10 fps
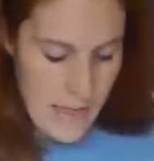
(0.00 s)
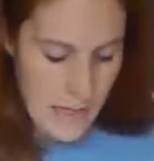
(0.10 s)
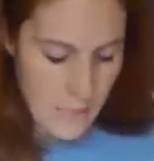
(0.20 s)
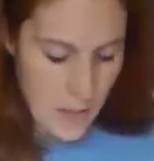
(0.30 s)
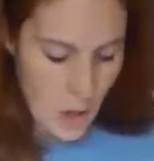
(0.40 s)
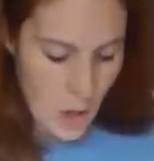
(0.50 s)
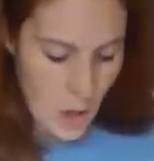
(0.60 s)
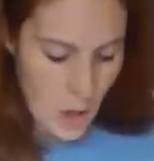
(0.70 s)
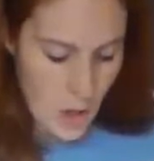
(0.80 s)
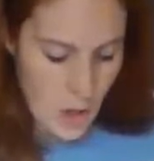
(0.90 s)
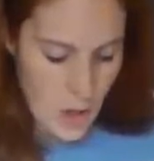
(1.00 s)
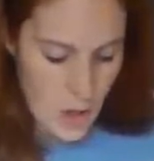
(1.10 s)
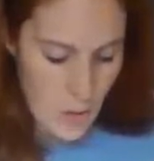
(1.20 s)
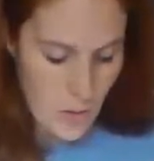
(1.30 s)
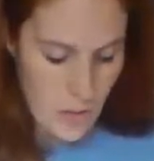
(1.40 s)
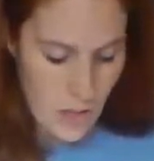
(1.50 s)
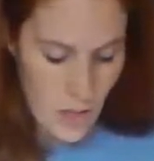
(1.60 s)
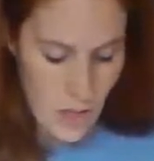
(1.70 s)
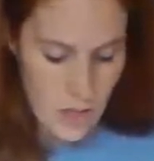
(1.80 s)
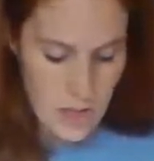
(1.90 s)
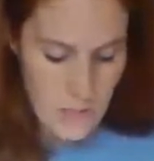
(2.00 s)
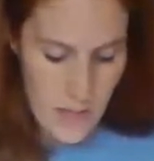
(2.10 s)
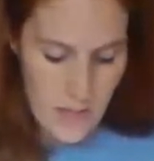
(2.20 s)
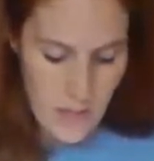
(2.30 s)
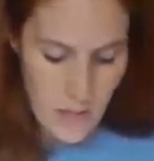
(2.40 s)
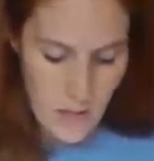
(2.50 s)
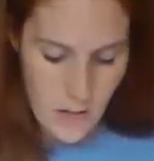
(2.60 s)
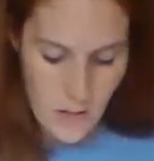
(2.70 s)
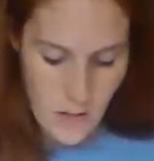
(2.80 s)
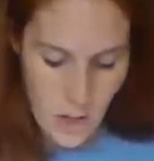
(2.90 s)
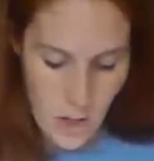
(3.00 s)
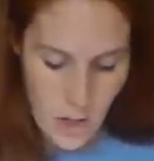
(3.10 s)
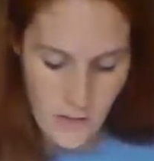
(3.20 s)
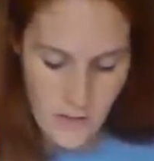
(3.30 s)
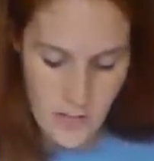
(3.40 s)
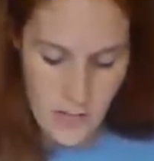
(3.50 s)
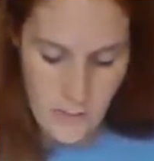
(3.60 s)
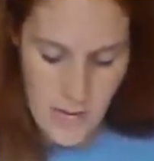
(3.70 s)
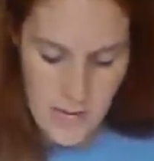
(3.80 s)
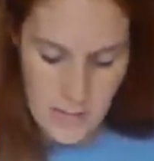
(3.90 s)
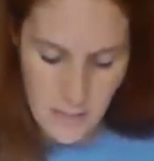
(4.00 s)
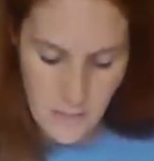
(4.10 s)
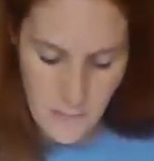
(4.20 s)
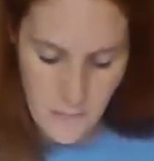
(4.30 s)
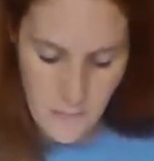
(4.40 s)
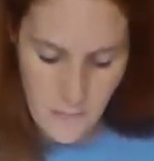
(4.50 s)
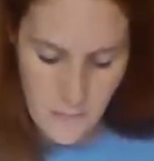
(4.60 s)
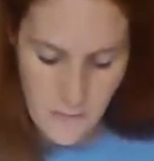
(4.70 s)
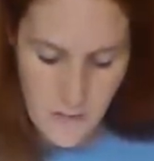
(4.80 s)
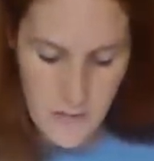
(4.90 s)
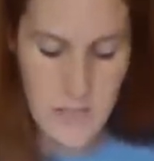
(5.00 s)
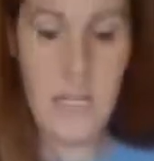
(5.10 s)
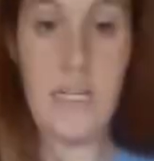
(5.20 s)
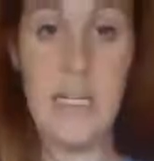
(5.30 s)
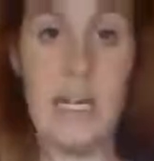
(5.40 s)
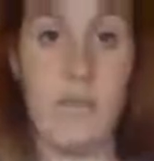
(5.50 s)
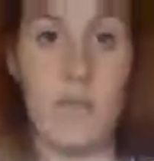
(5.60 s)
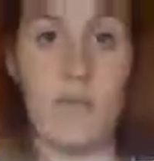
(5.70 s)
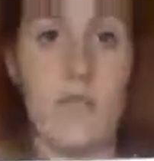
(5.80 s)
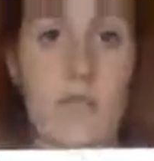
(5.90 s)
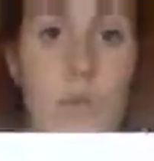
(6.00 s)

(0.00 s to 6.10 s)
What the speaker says: And then I'm going to do another smile, curved at the bottom to connect those